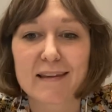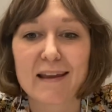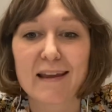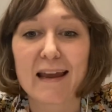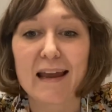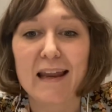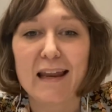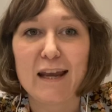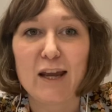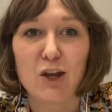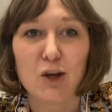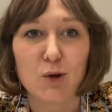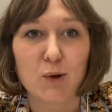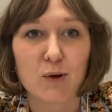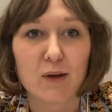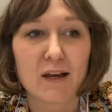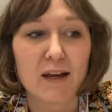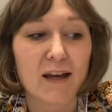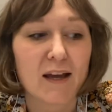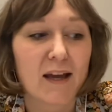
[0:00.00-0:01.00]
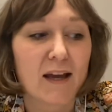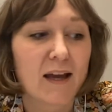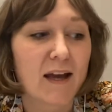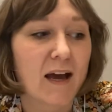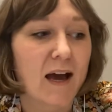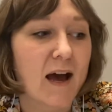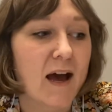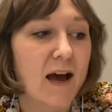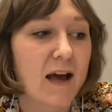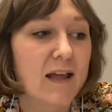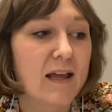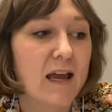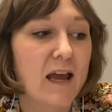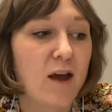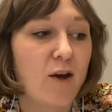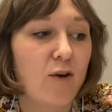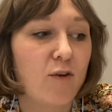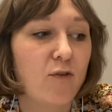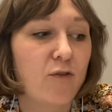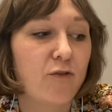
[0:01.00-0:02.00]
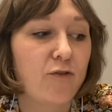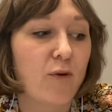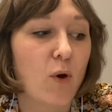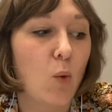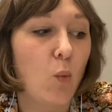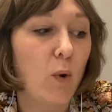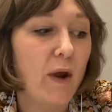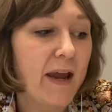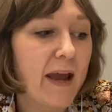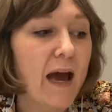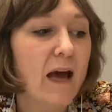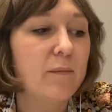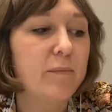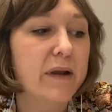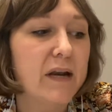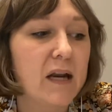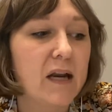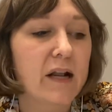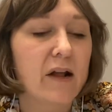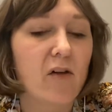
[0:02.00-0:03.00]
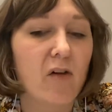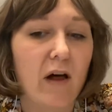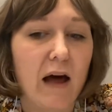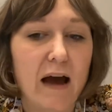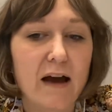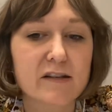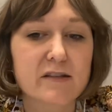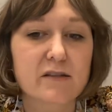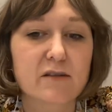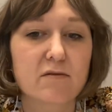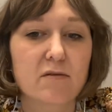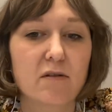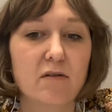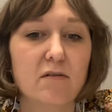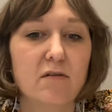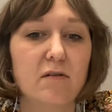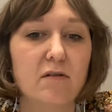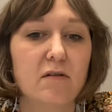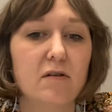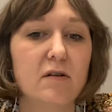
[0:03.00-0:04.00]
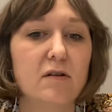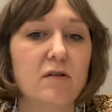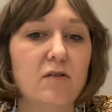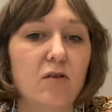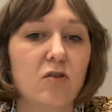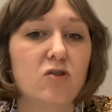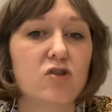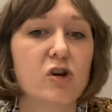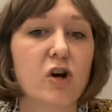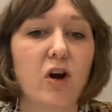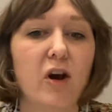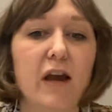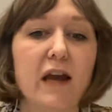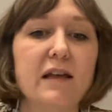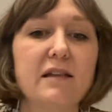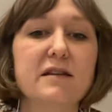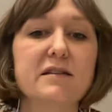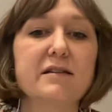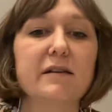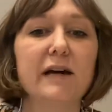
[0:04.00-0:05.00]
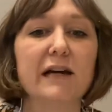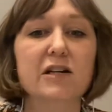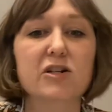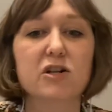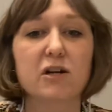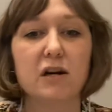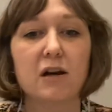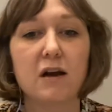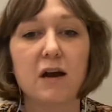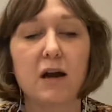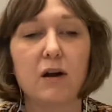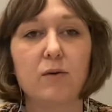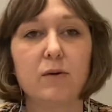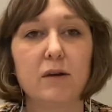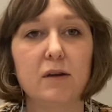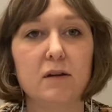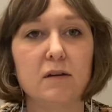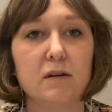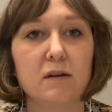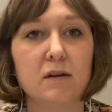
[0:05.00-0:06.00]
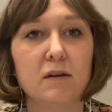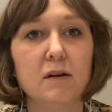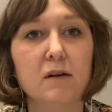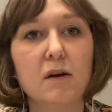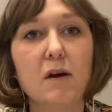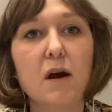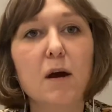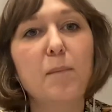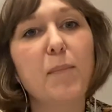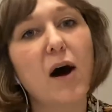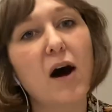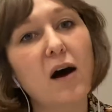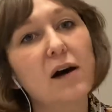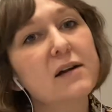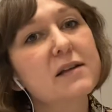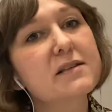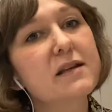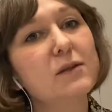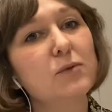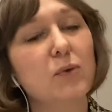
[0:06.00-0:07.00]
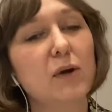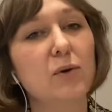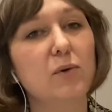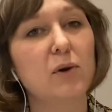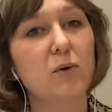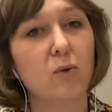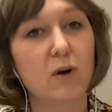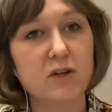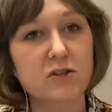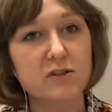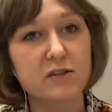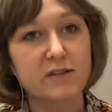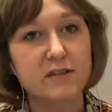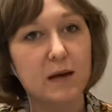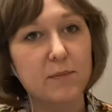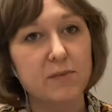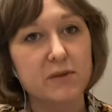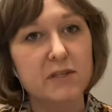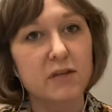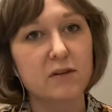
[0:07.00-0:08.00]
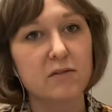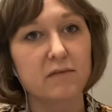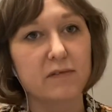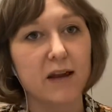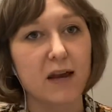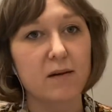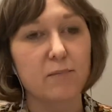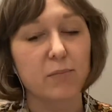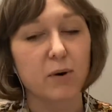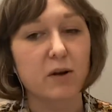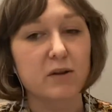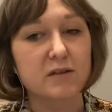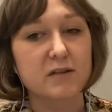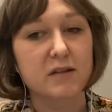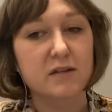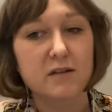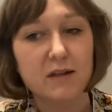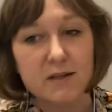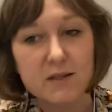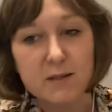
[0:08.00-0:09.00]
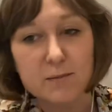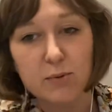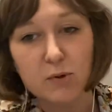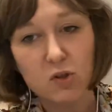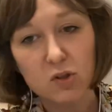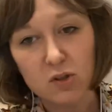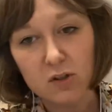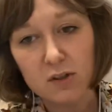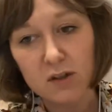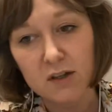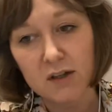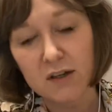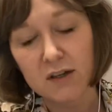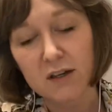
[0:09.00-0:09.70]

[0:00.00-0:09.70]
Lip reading: Anywho, if we had been in class during this lecture, I would pause and we would watch this episode of Ken Burns' The Dust Bowl,